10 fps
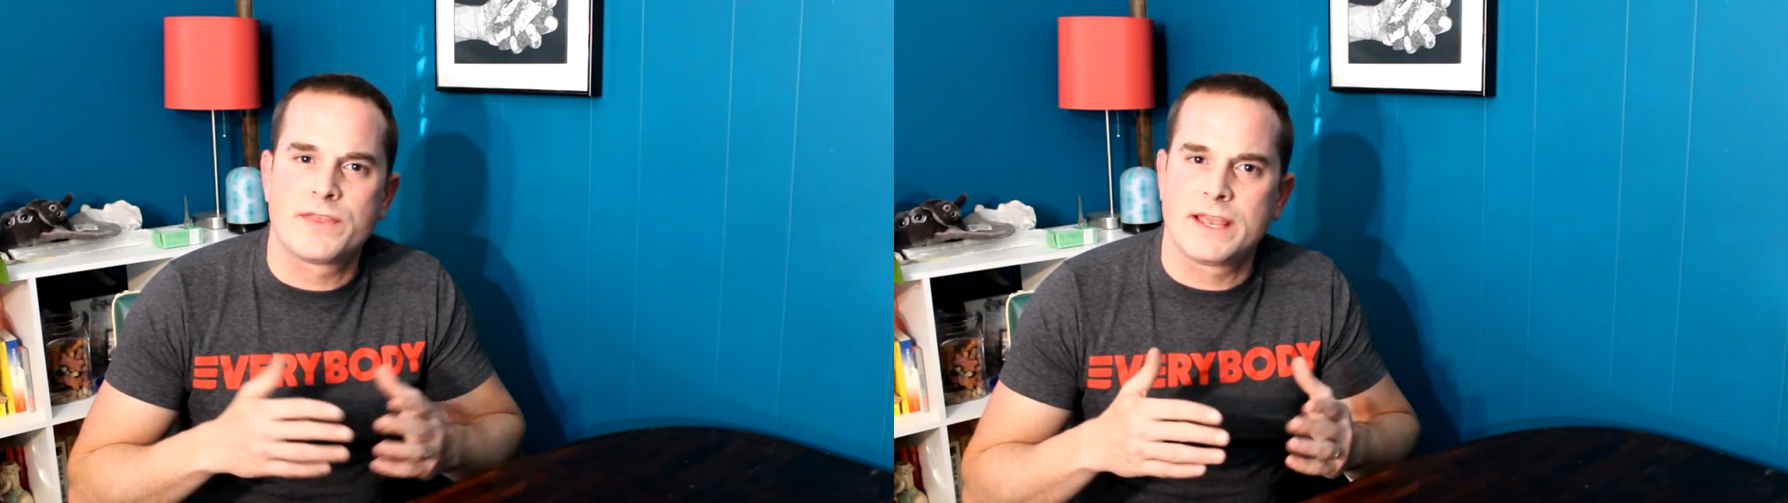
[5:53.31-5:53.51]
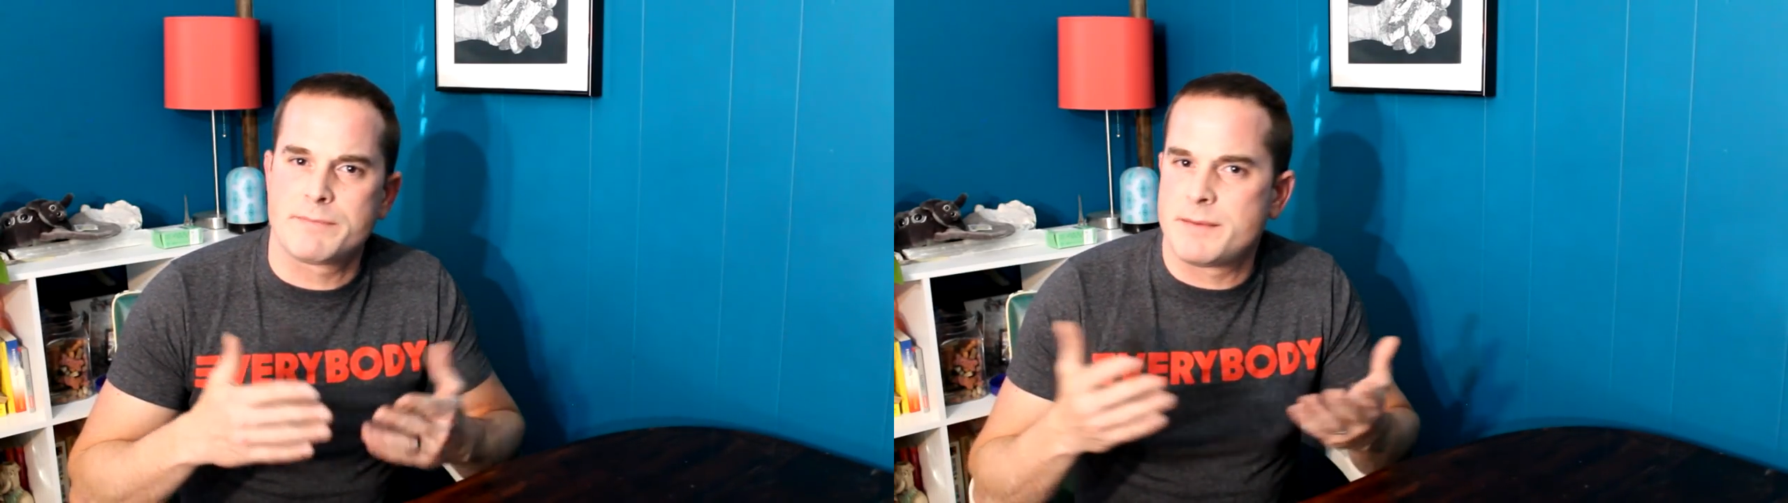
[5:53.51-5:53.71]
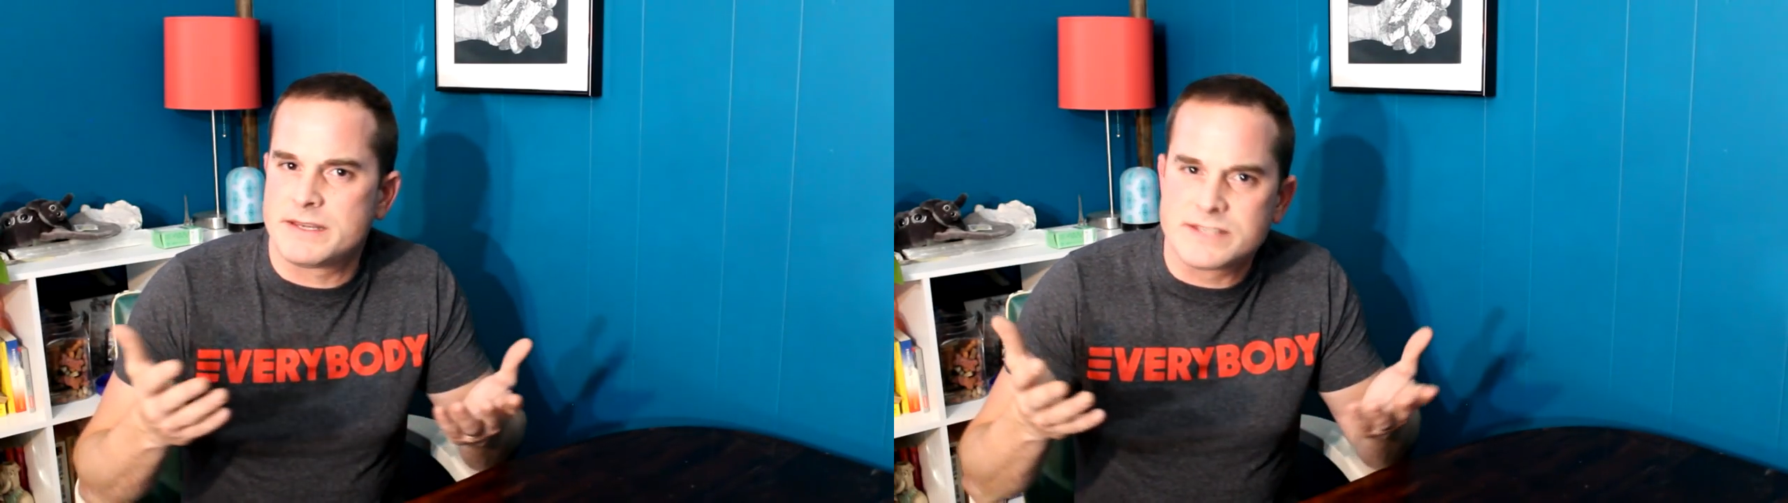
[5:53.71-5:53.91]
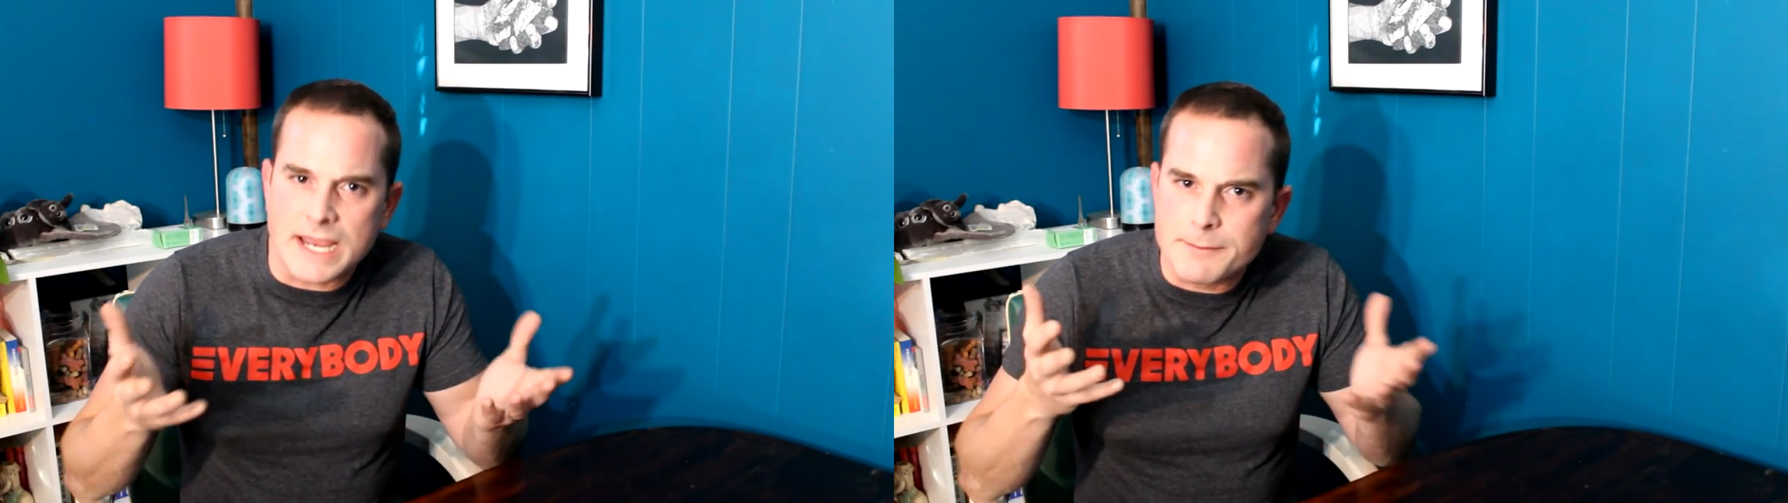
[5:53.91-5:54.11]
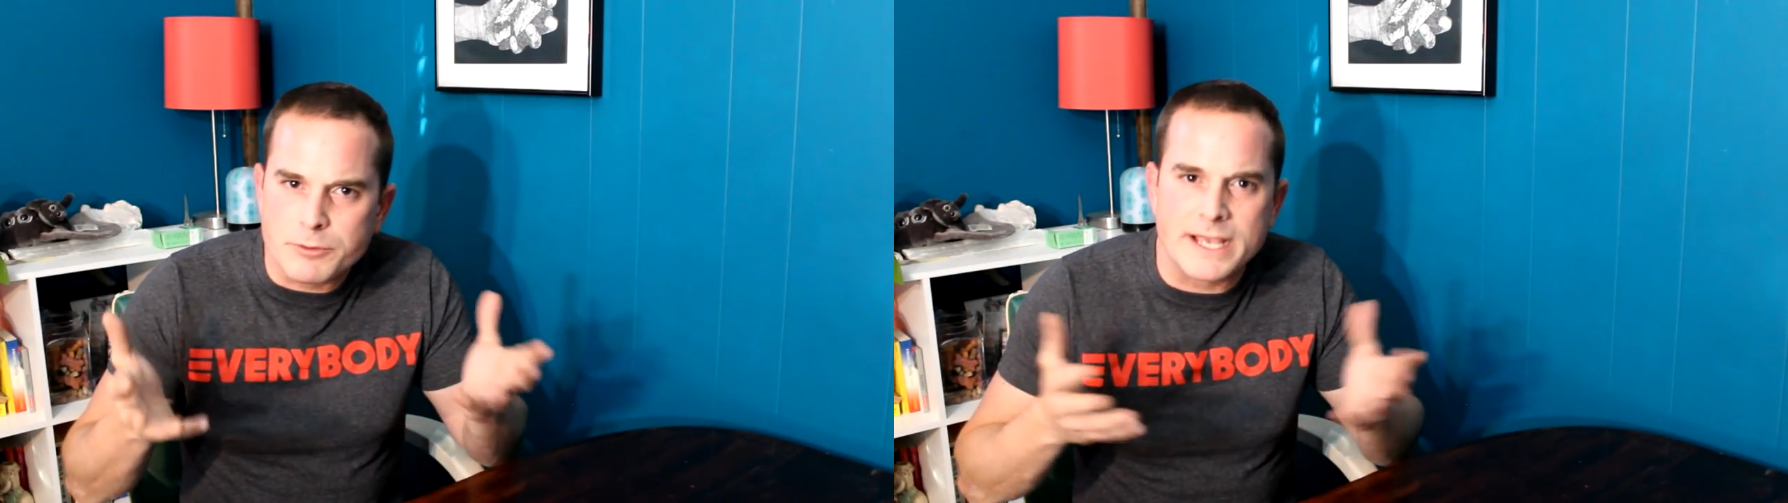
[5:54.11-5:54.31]
I think maybe
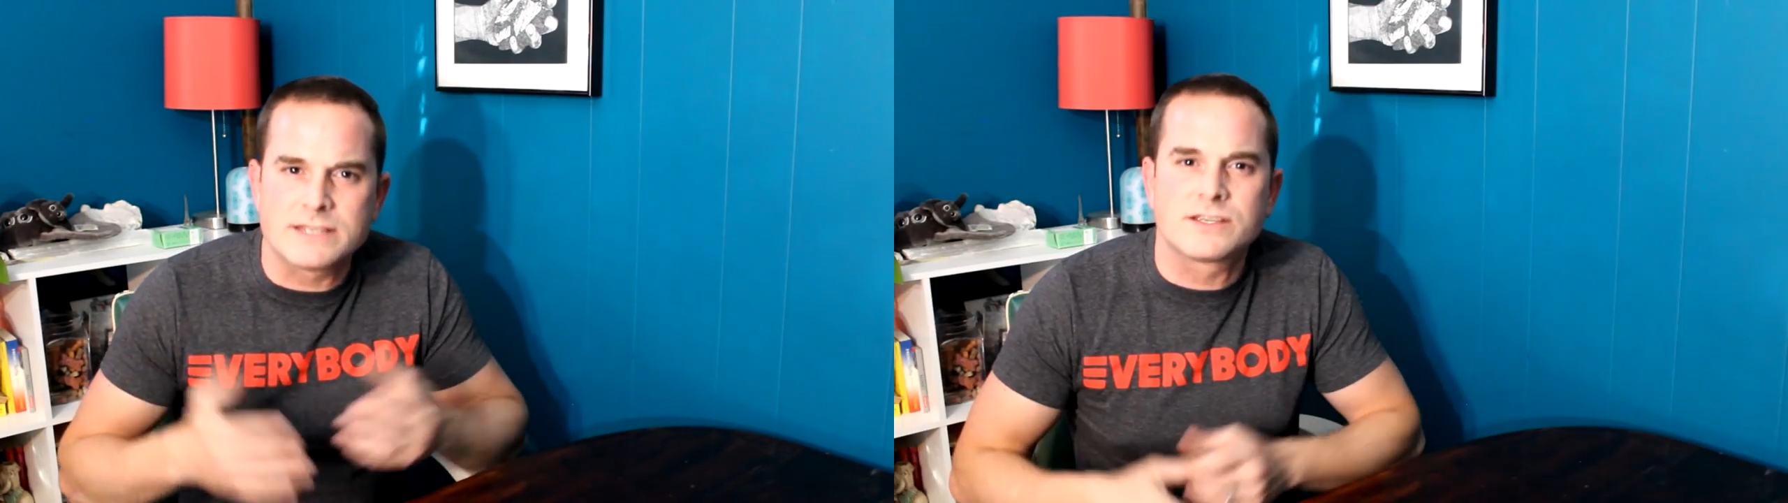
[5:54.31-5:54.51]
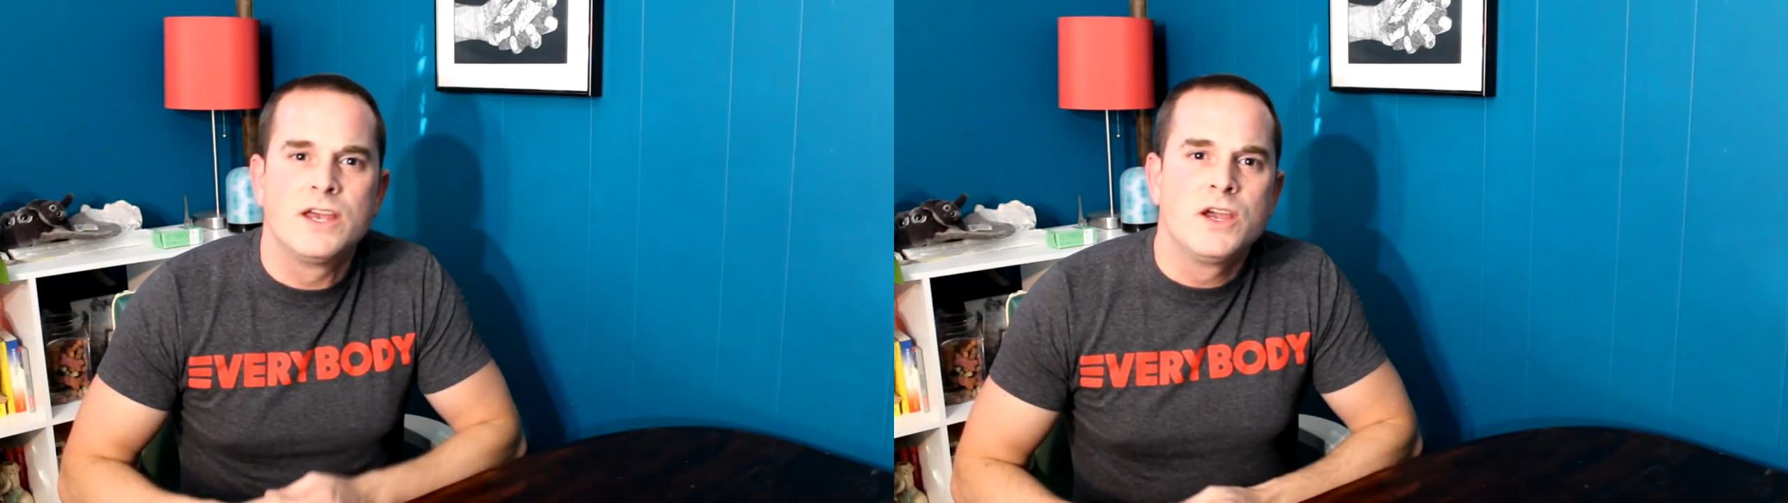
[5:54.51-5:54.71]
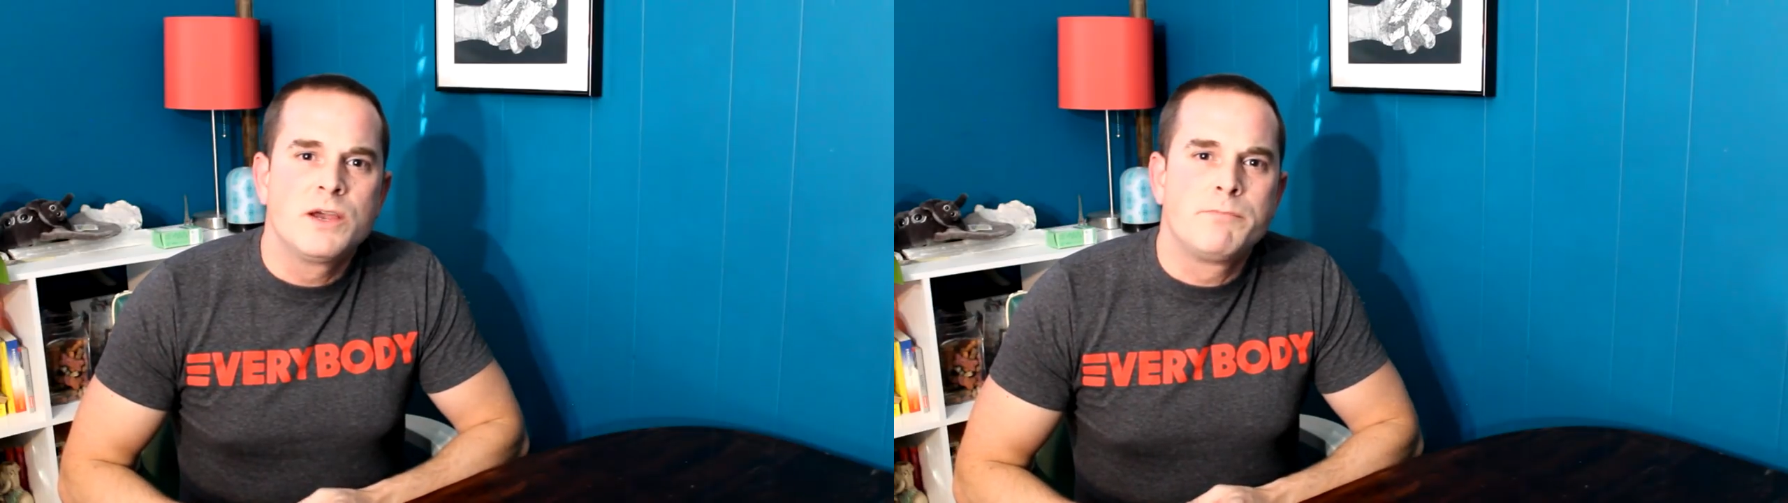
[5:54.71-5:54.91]
second place